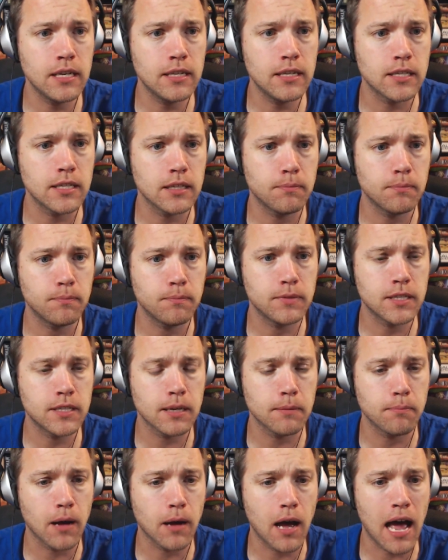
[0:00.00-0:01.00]
need
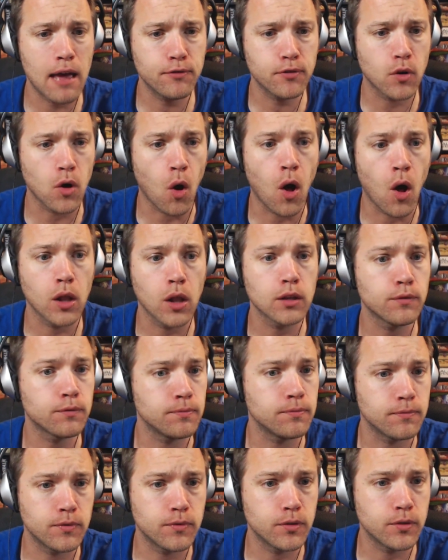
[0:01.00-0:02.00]
to buy for all
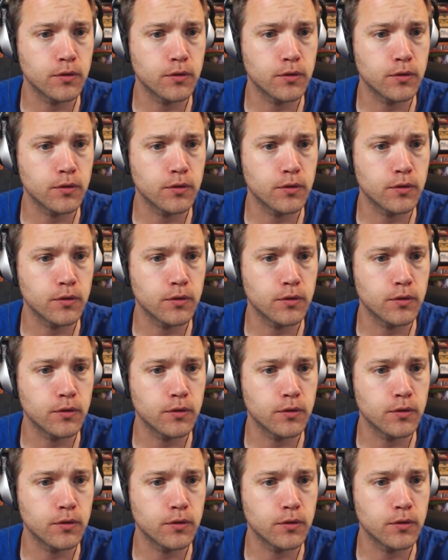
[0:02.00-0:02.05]
of